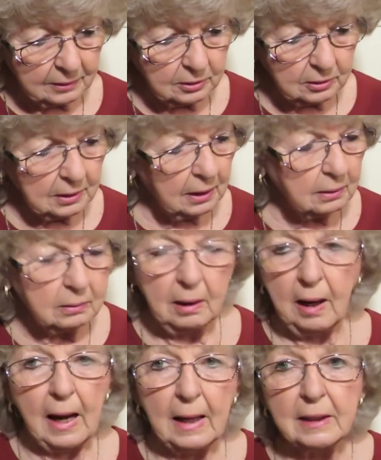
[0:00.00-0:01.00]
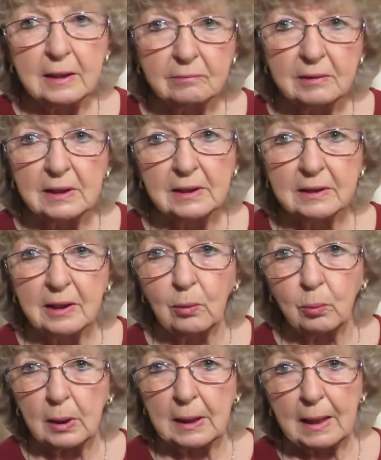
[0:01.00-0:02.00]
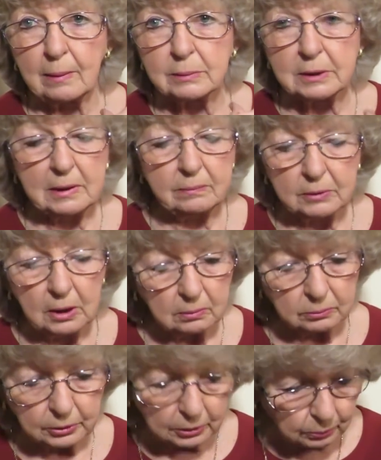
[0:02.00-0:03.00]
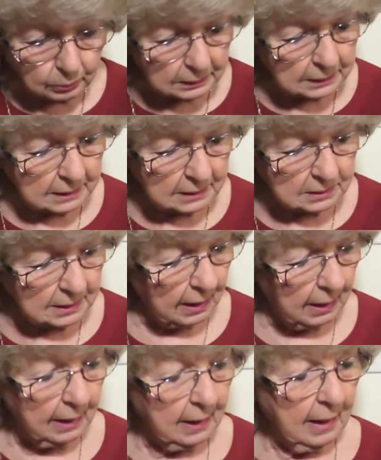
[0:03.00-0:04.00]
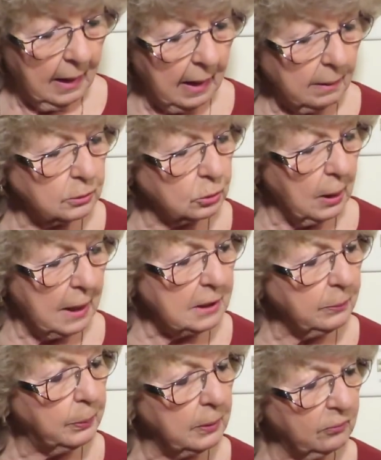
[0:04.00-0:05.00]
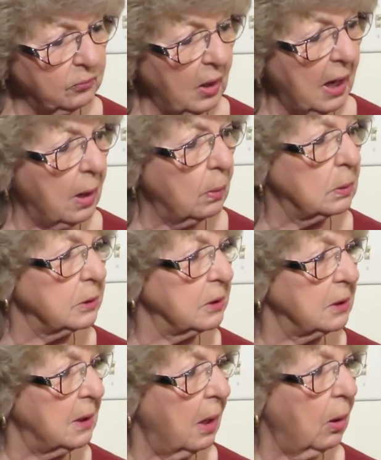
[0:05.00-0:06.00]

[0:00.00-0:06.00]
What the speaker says: you know, I didn't really know what I was even going to do with this. I was trying to put flowers and